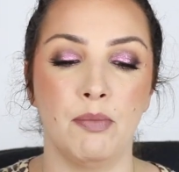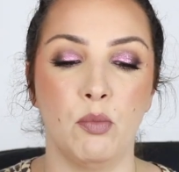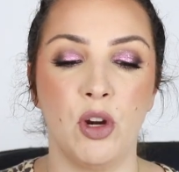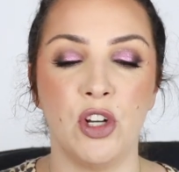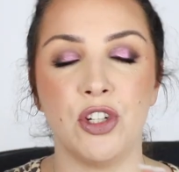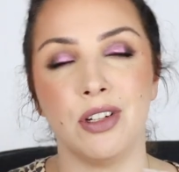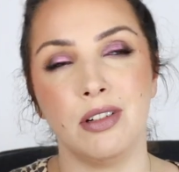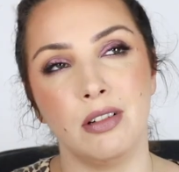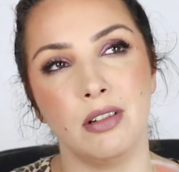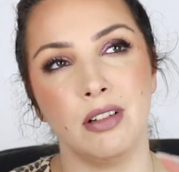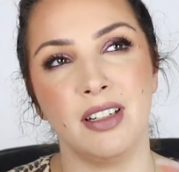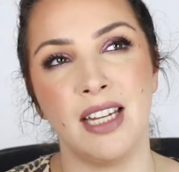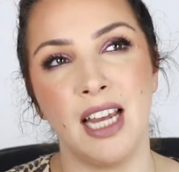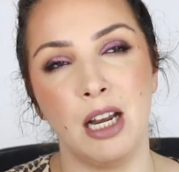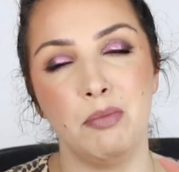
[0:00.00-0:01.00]
which
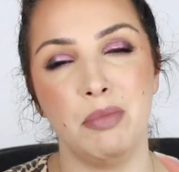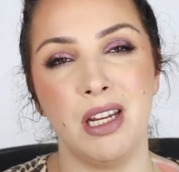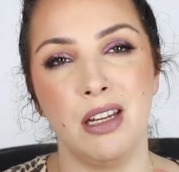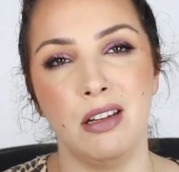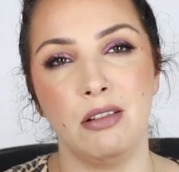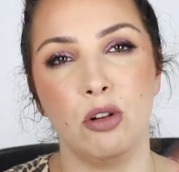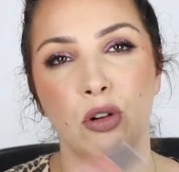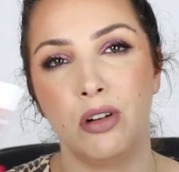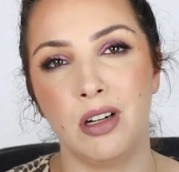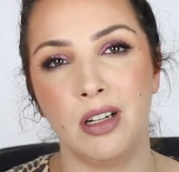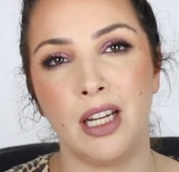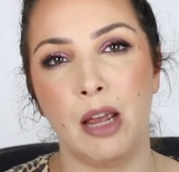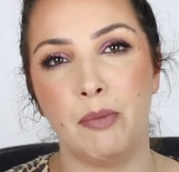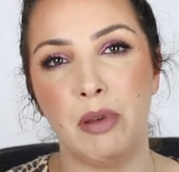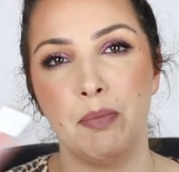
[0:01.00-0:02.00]
can be good
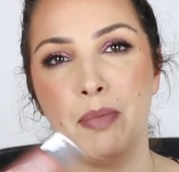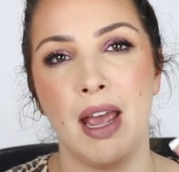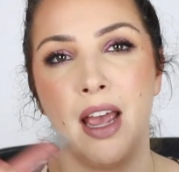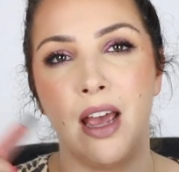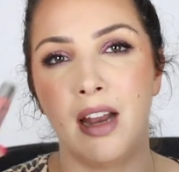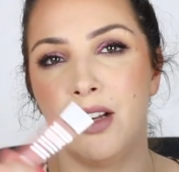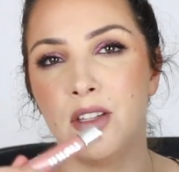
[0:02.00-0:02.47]
and can be bad.